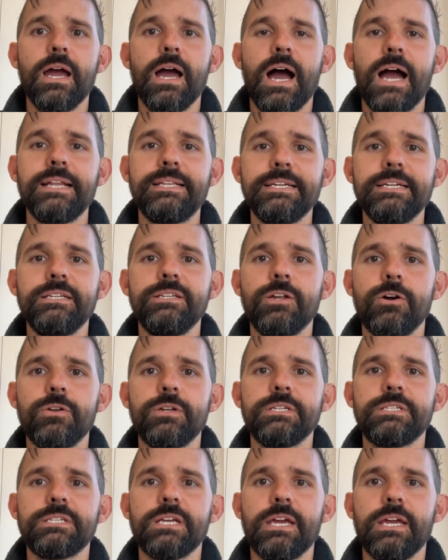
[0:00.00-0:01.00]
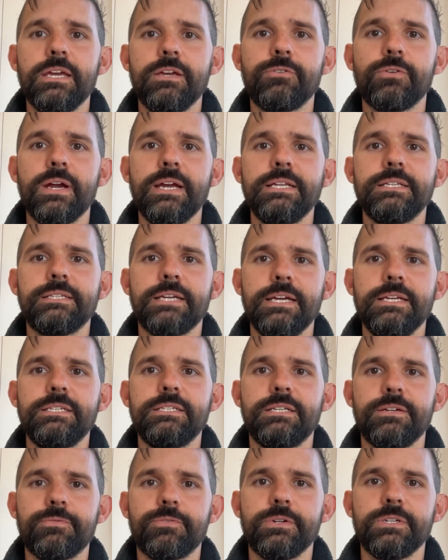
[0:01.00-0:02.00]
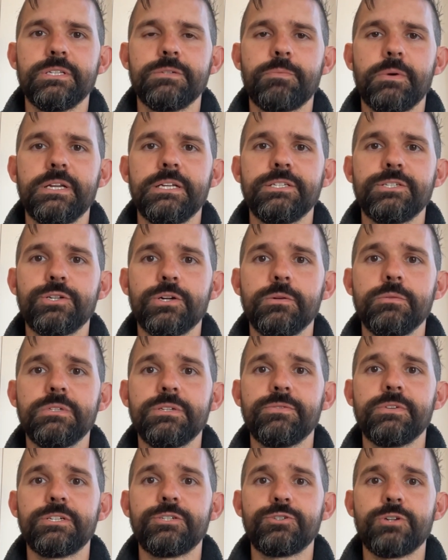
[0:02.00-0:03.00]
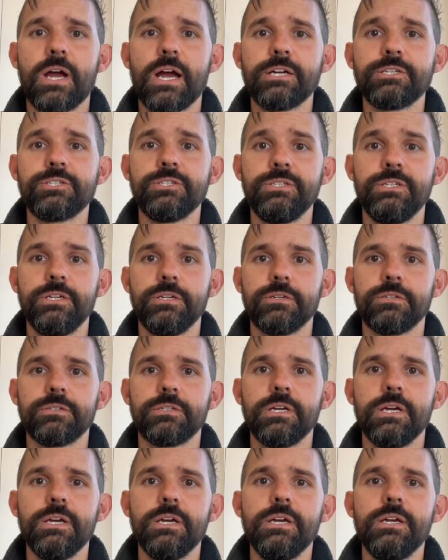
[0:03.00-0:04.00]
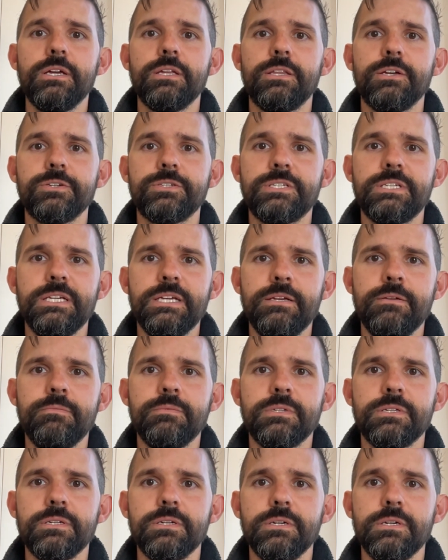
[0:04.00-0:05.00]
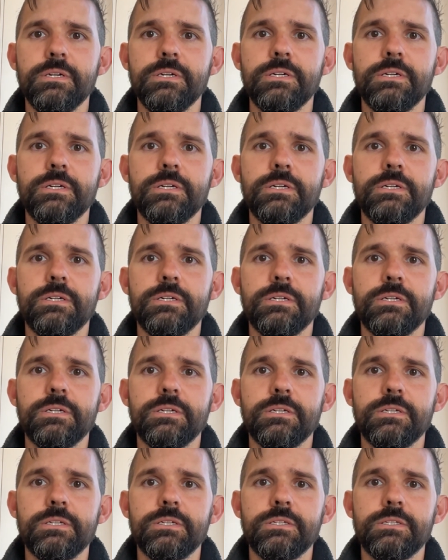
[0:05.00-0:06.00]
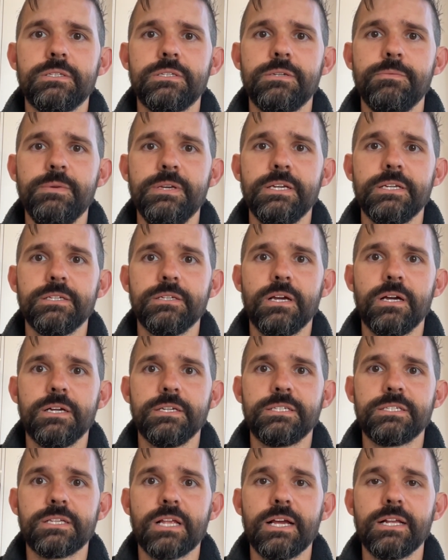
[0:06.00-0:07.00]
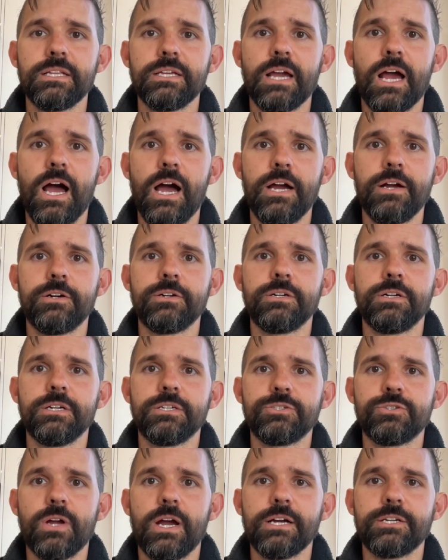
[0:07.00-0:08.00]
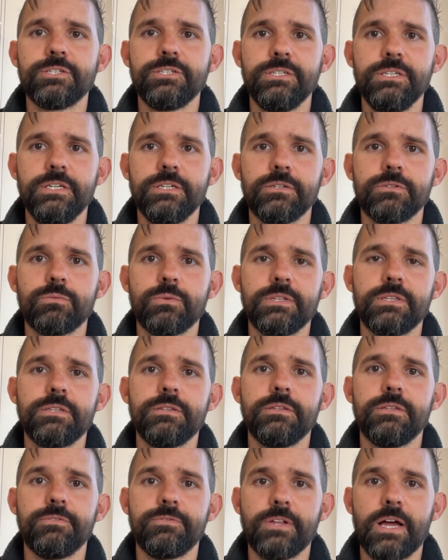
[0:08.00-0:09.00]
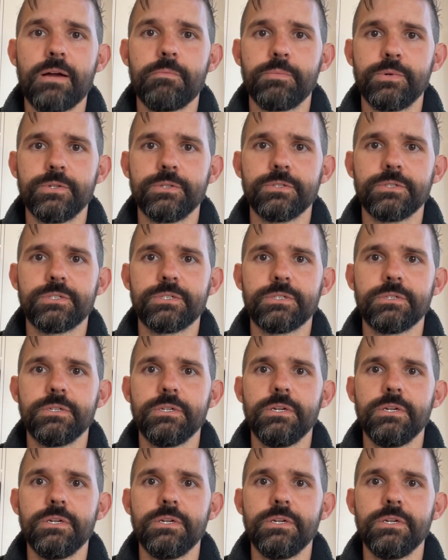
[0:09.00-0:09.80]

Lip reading: I didn't notice a great taste difference, but in terms of extraction yield, there seemed to be a slightly higher extraction yield with the flat burrs.